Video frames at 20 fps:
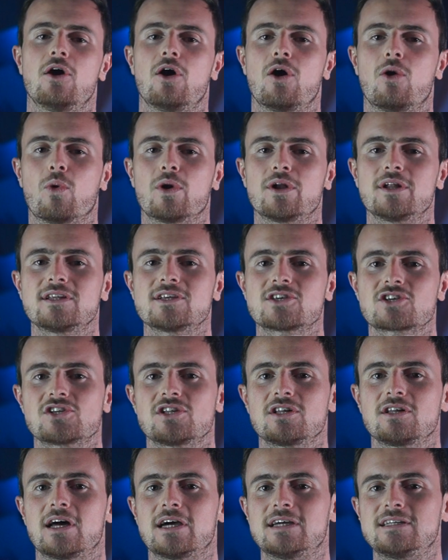One
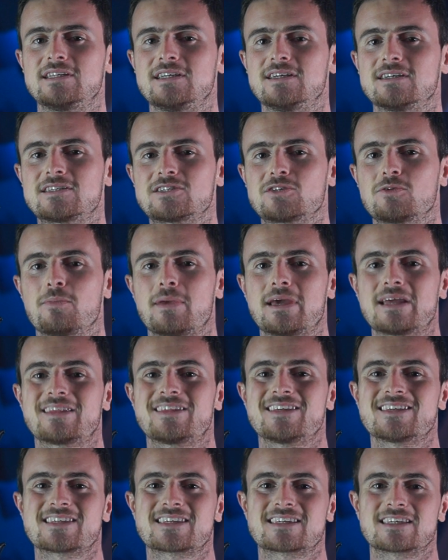additional idea to make
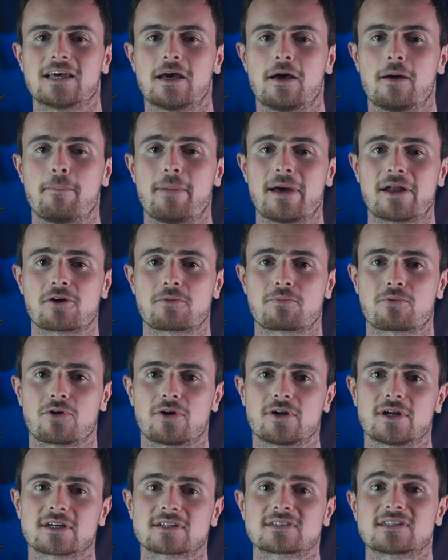this a better
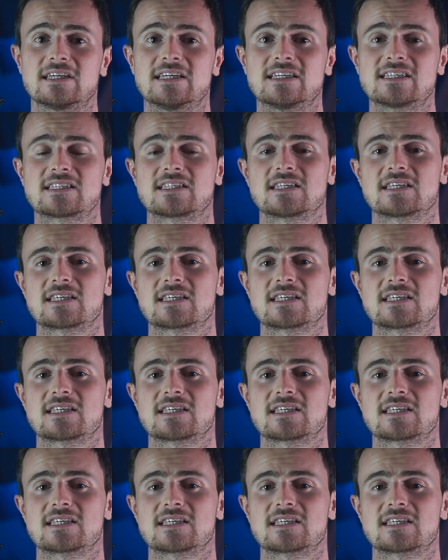product is the